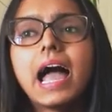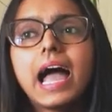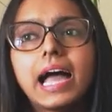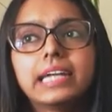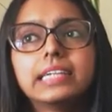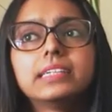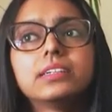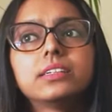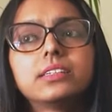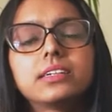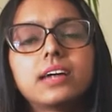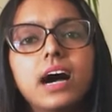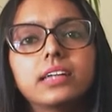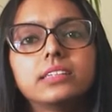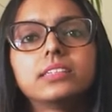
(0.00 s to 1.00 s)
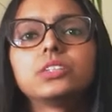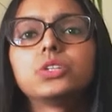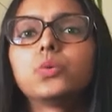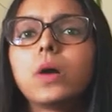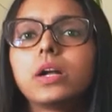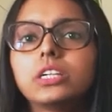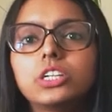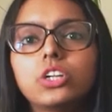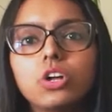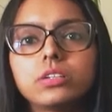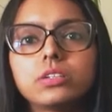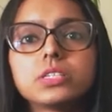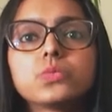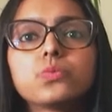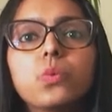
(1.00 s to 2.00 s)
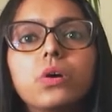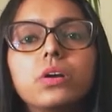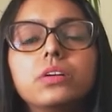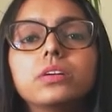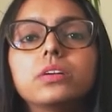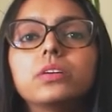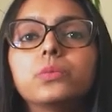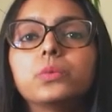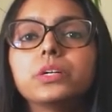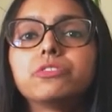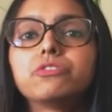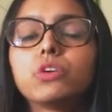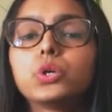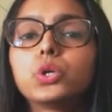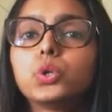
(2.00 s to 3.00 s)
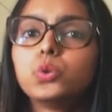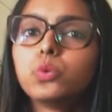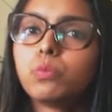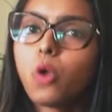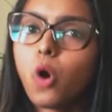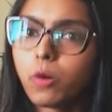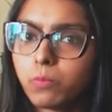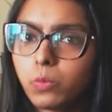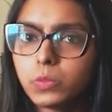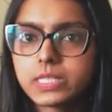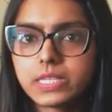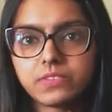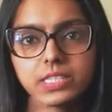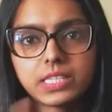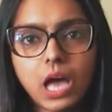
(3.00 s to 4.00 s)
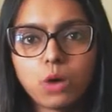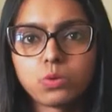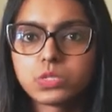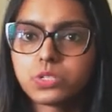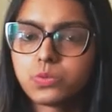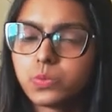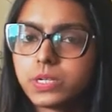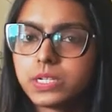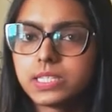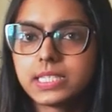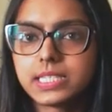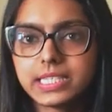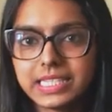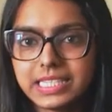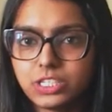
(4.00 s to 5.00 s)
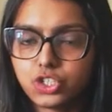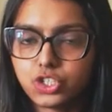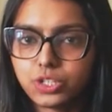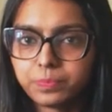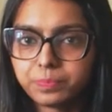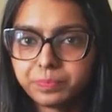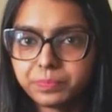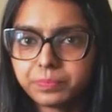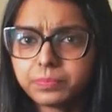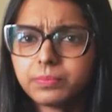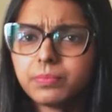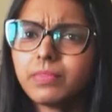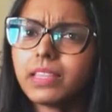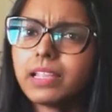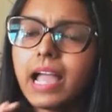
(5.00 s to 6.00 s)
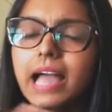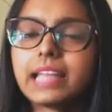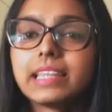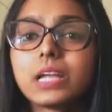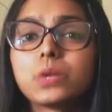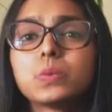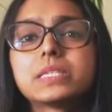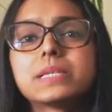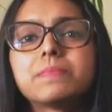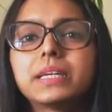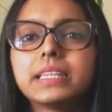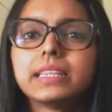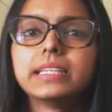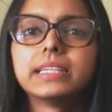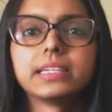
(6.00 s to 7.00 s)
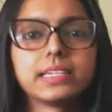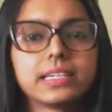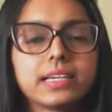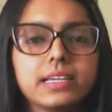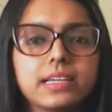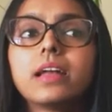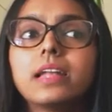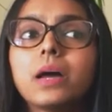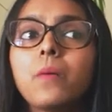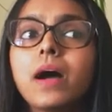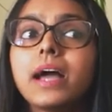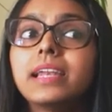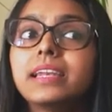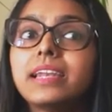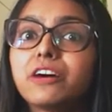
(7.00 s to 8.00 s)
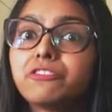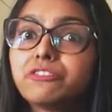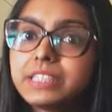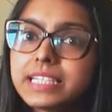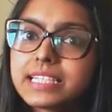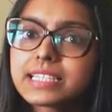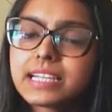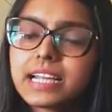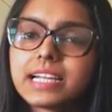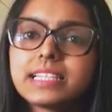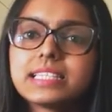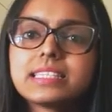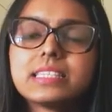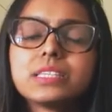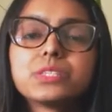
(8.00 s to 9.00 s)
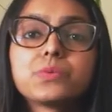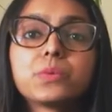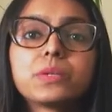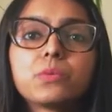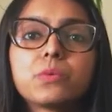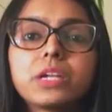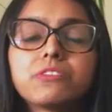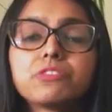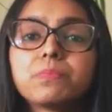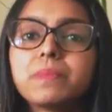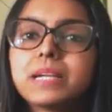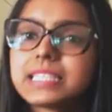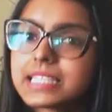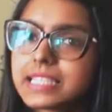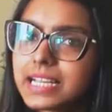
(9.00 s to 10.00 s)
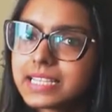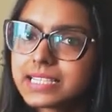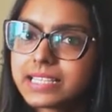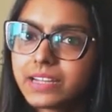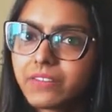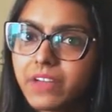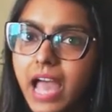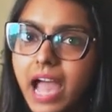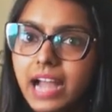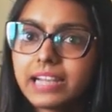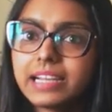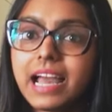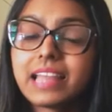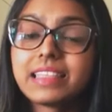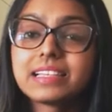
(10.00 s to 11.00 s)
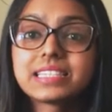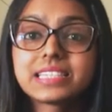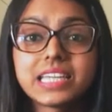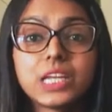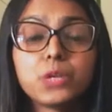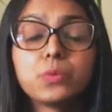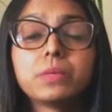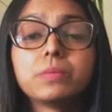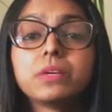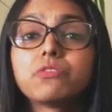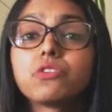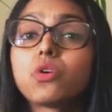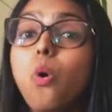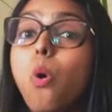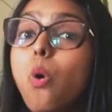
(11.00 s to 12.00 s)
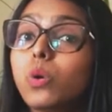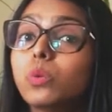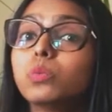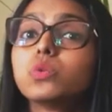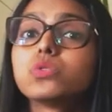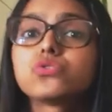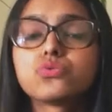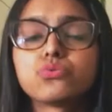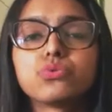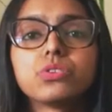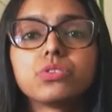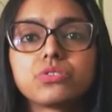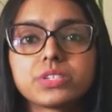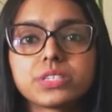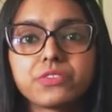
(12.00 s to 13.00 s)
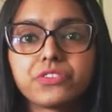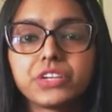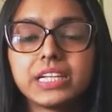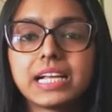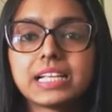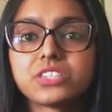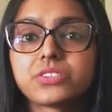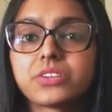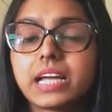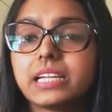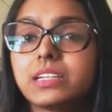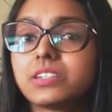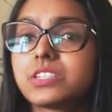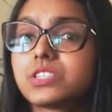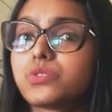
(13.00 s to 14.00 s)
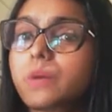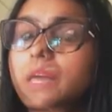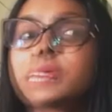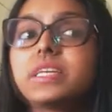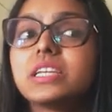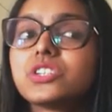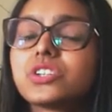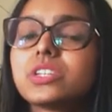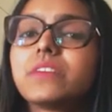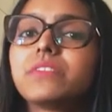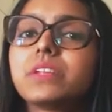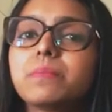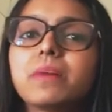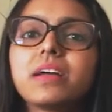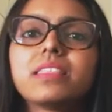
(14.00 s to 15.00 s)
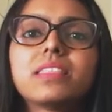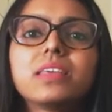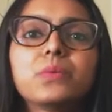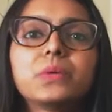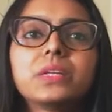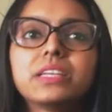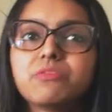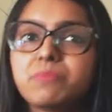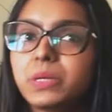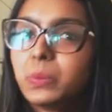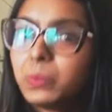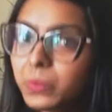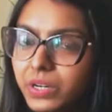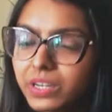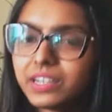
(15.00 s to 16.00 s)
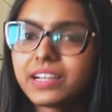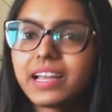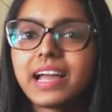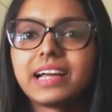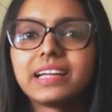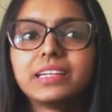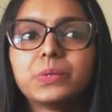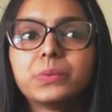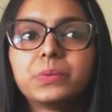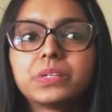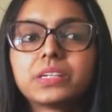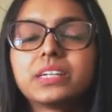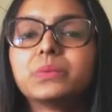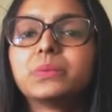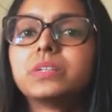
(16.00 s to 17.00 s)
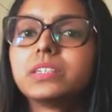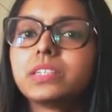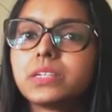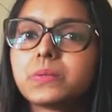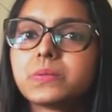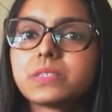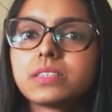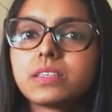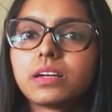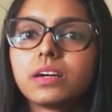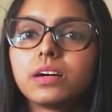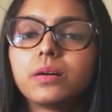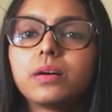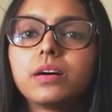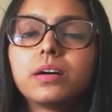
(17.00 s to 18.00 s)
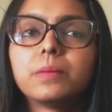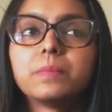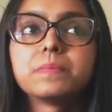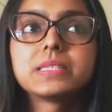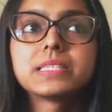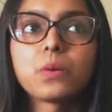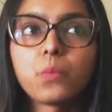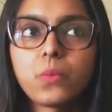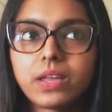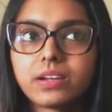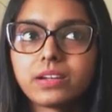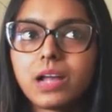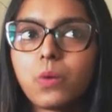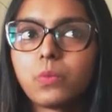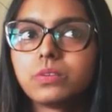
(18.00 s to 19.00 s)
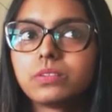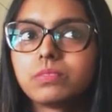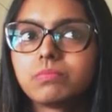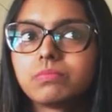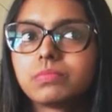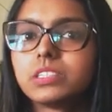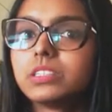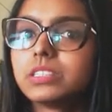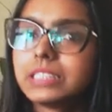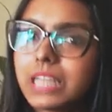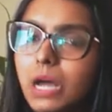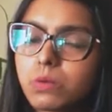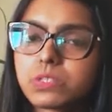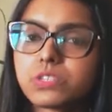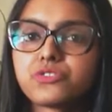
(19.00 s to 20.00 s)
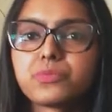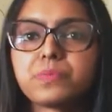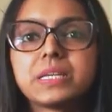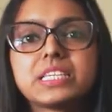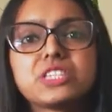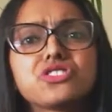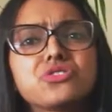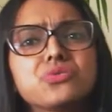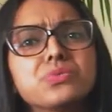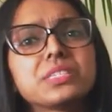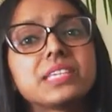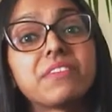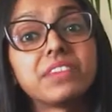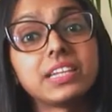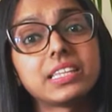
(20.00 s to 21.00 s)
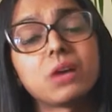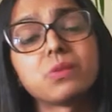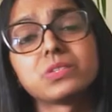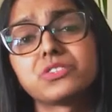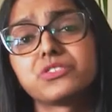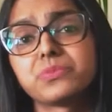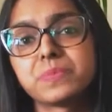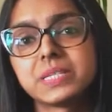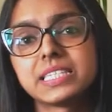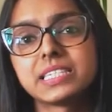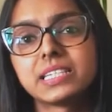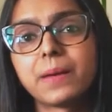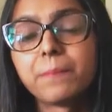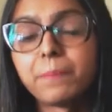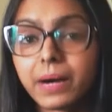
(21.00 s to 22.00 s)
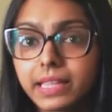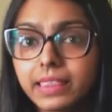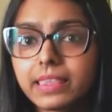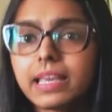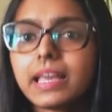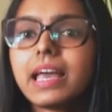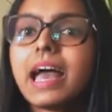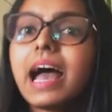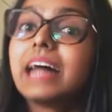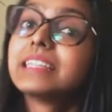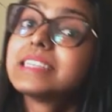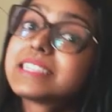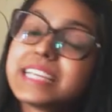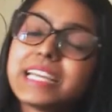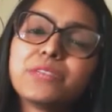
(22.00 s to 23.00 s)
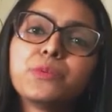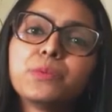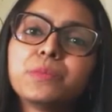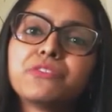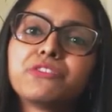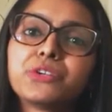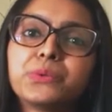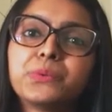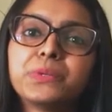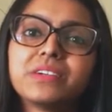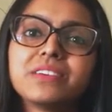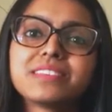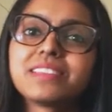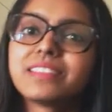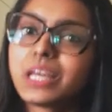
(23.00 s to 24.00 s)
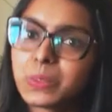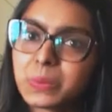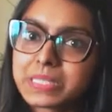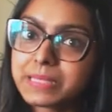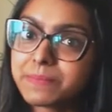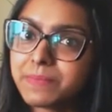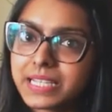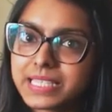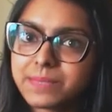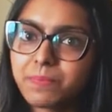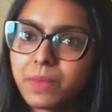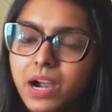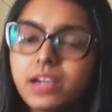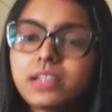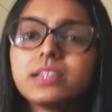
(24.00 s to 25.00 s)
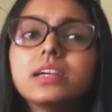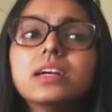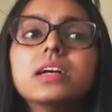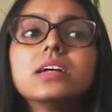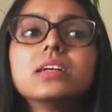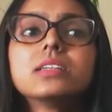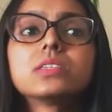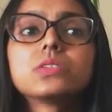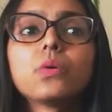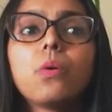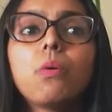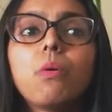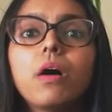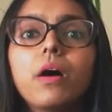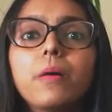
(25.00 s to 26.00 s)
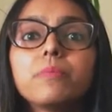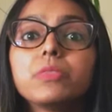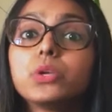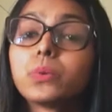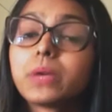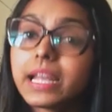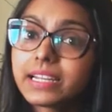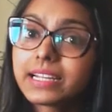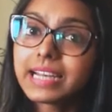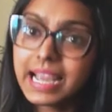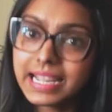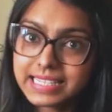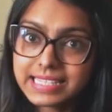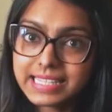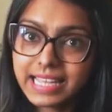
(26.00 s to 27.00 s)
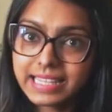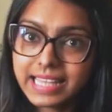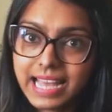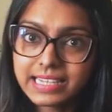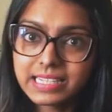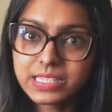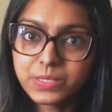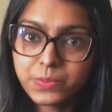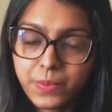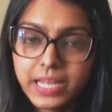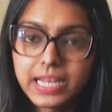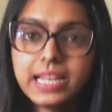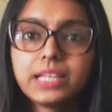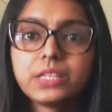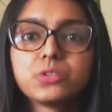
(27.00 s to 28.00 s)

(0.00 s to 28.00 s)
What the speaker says: And the other $200 were for two blog posts that were 1,000 words, and that was a monthly gig. Now, I love these clients. These were one of the best clients that I've had, and they stayed with me for almost 2 years as a freelance writer. So each and every month they would give me work, and it would convert into somewhere around 30,000 rupees to 70,000 rupees in a month. And they stayed with me for 2 years, and that was the best part. So you get clients like that as well.